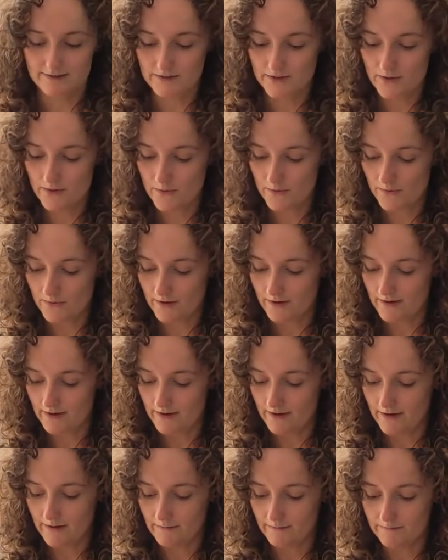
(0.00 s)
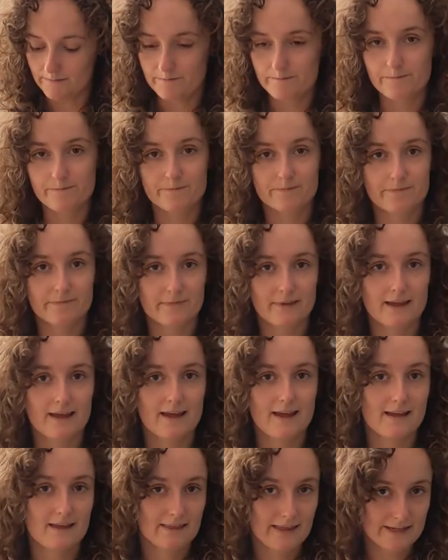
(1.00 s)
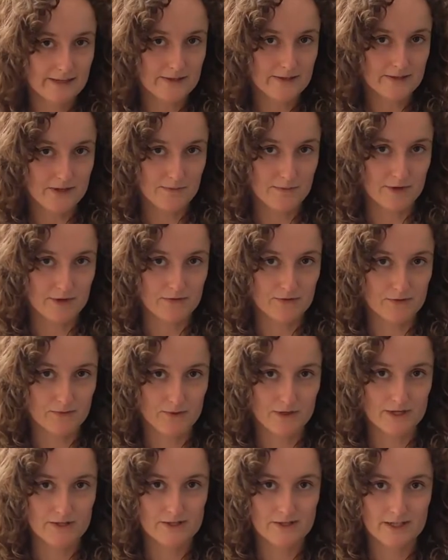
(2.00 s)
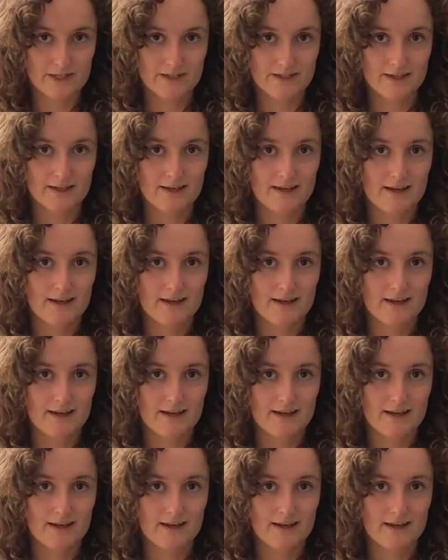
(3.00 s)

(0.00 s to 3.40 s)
So um, thank you so much for watching.